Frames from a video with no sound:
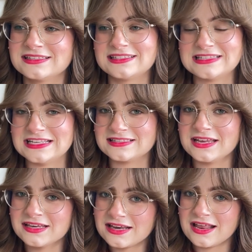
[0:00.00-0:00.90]

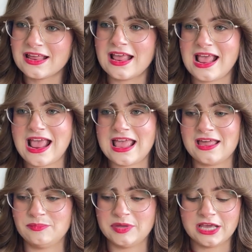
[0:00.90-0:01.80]
season
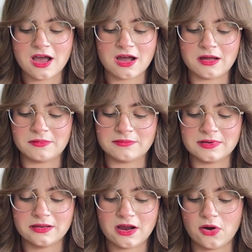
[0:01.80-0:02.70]
and become
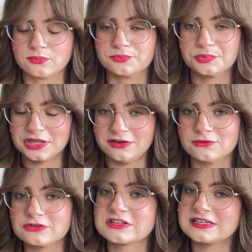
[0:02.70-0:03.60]
a really
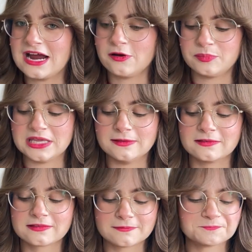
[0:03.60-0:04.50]
versatile
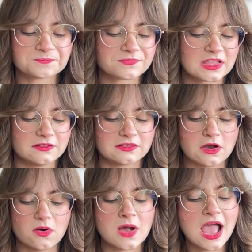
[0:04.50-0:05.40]
piece.
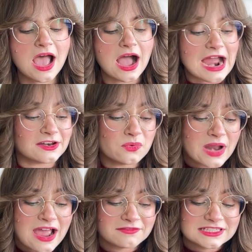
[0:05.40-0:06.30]
So I don't
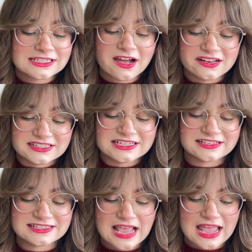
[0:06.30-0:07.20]
have a ton to
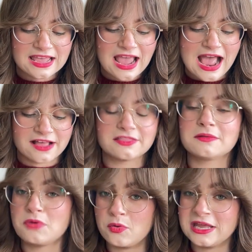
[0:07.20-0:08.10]
say at the
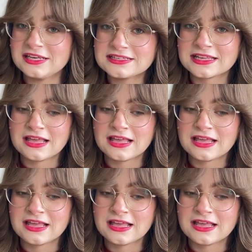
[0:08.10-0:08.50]
moment.